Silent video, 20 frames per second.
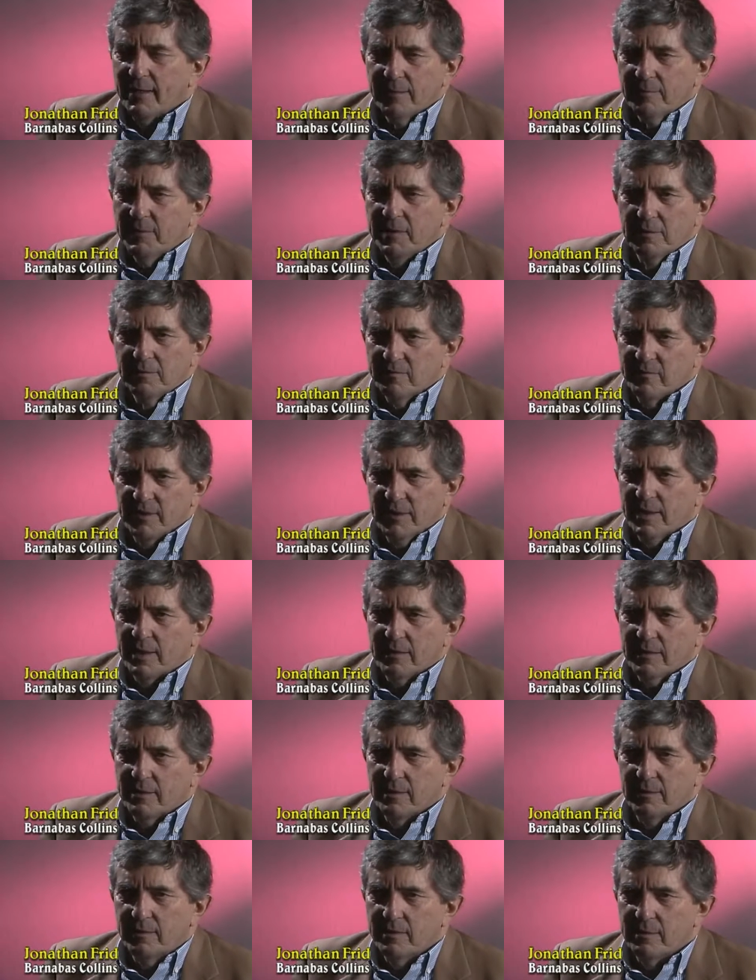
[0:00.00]
I mean, forget,
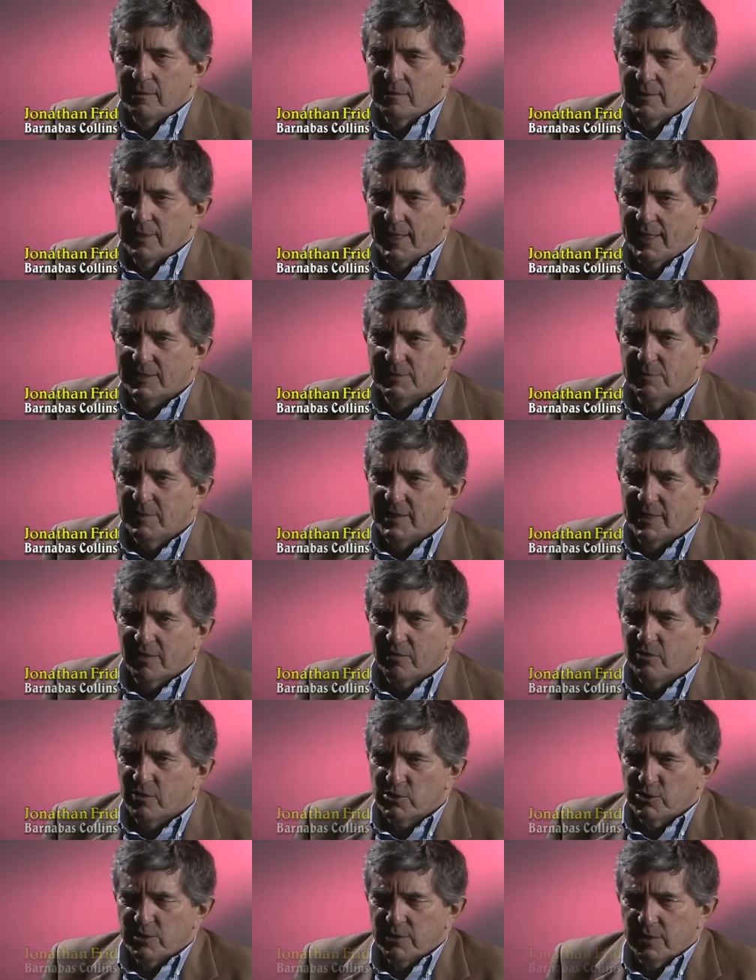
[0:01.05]
don't ask me that
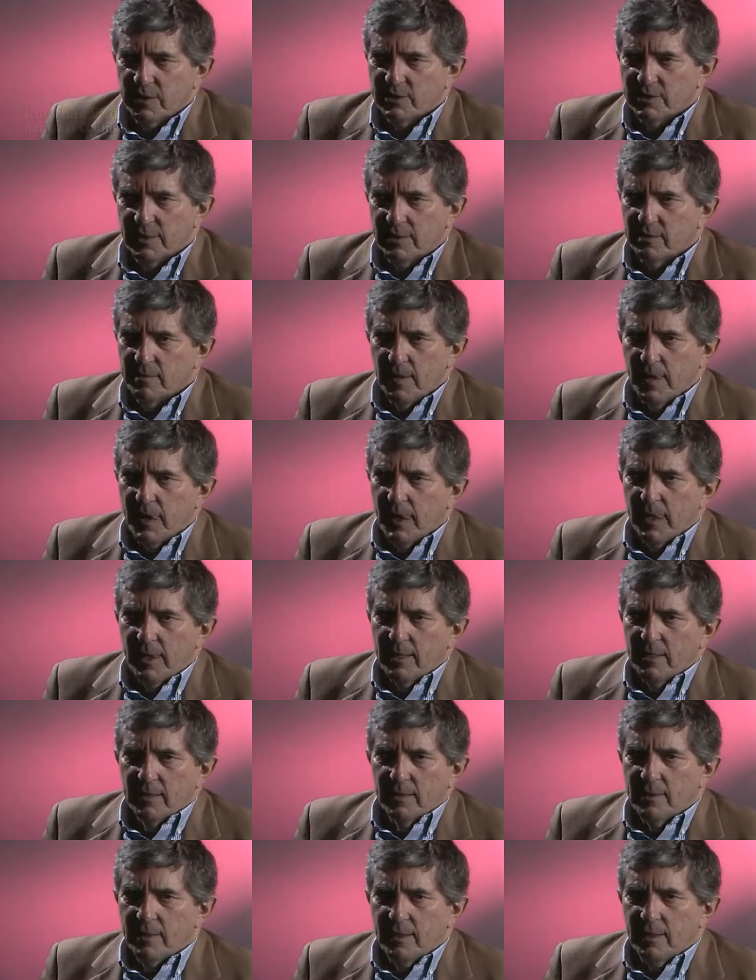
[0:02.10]
question because I,
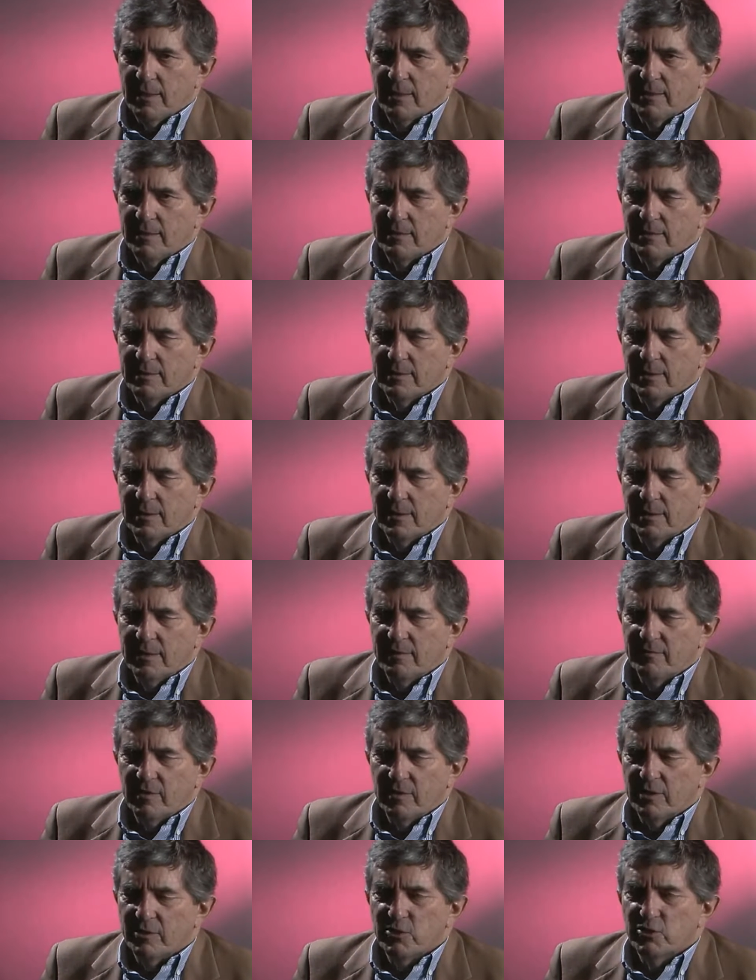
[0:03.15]
uh, I
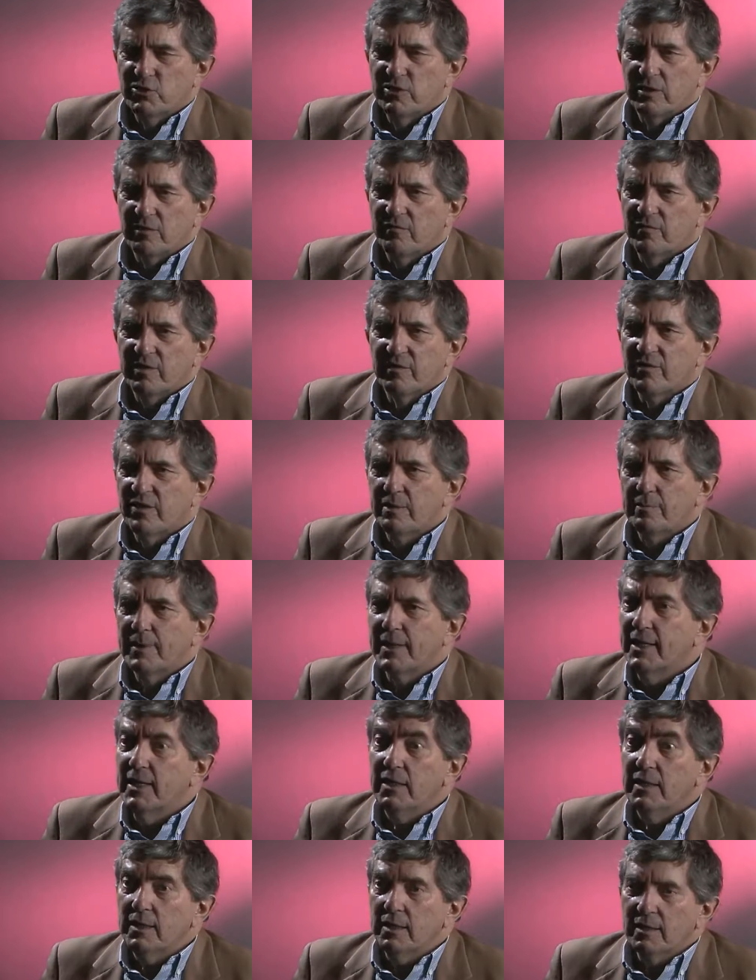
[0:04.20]
never understood it from the very
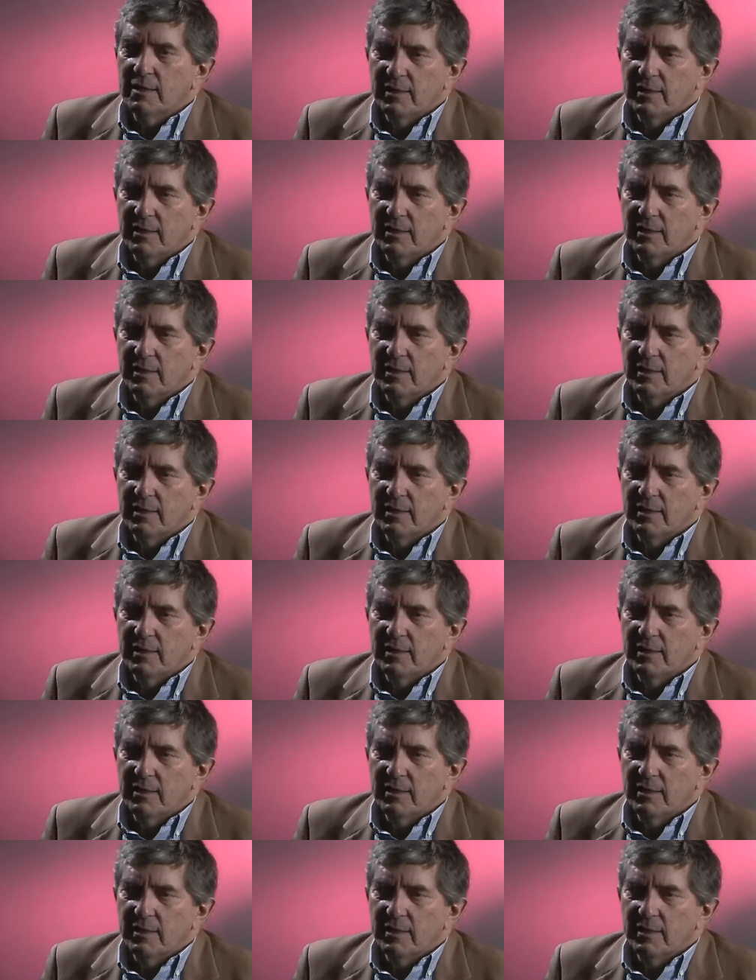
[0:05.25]
beginning.